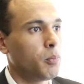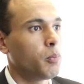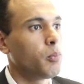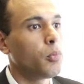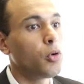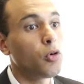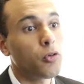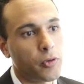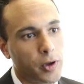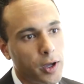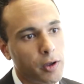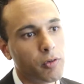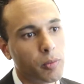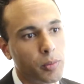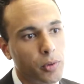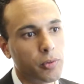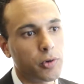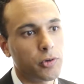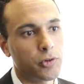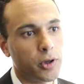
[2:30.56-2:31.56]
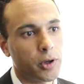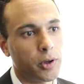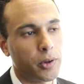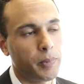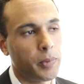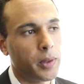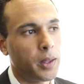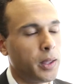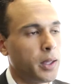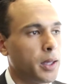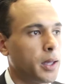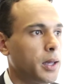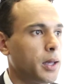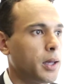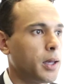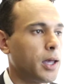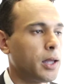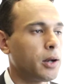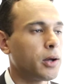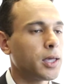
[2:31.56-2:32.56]
more favourable result.
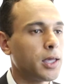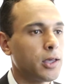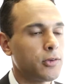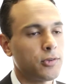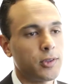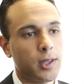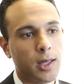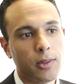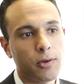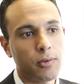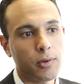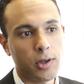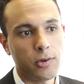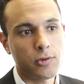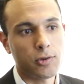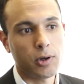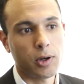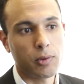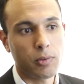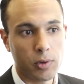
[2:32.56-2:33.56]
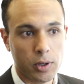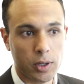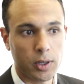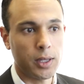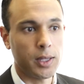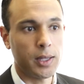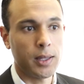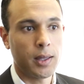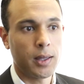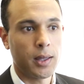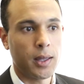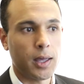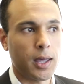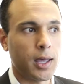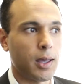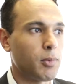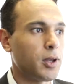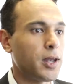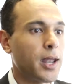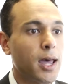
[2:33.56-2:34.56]
And I guess the other reason I really
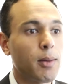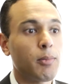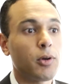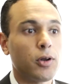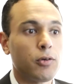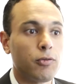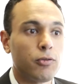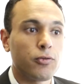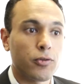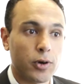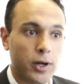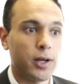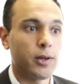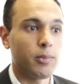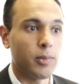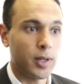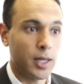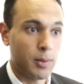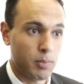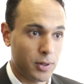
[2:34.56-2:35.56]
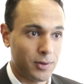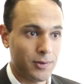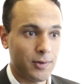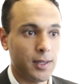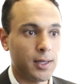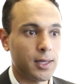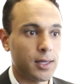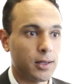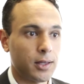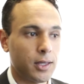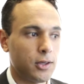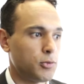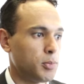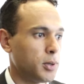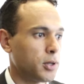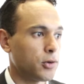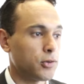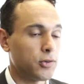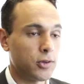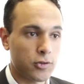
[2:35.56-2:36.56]
am enamoured of Freedom in particular is
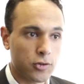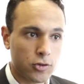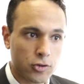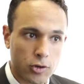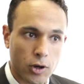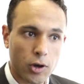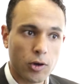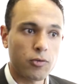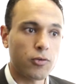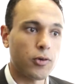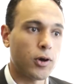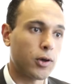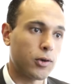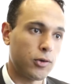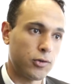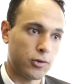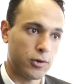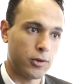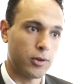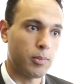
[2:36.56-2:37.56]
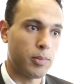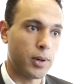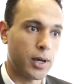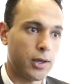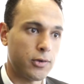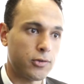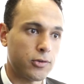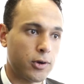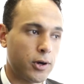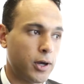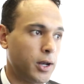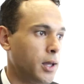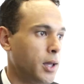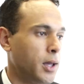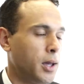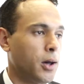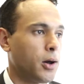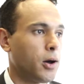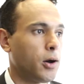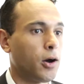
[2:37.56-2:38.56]
because it's so focused on the Bayside.
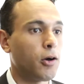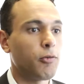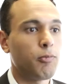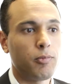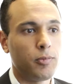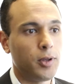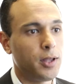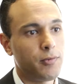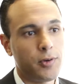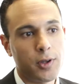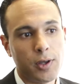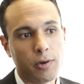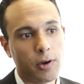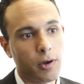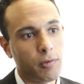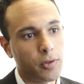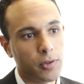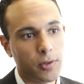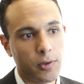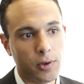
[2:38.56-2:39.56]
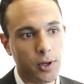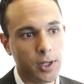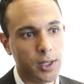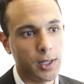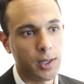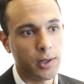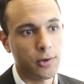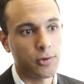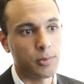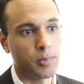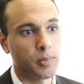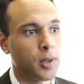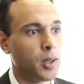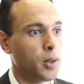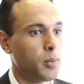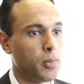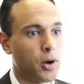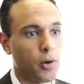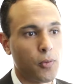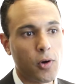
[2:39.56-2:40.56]
I've lived here over 30 years, and
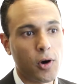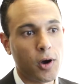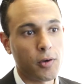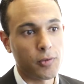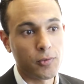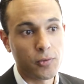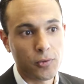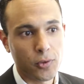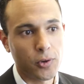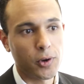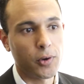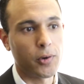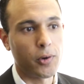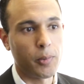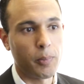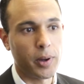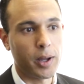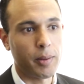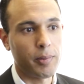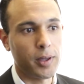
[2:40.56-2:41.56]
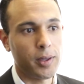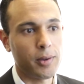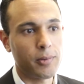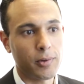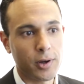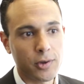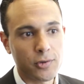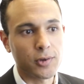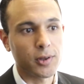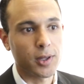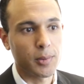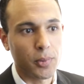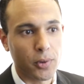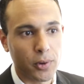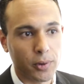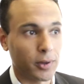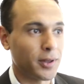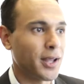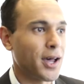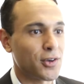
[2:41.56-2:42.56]
my wife and 4-year-old Bubby recently
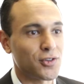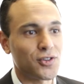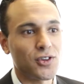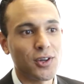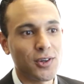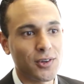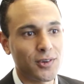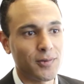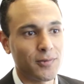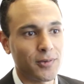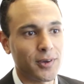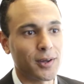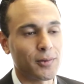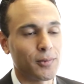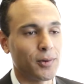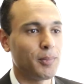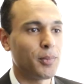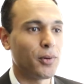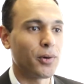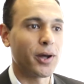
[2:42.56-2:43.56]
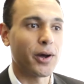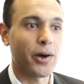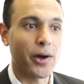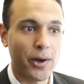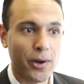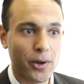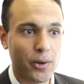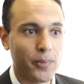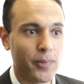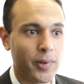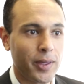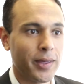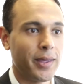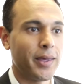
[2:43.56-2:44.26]
last year in fact, we bought our home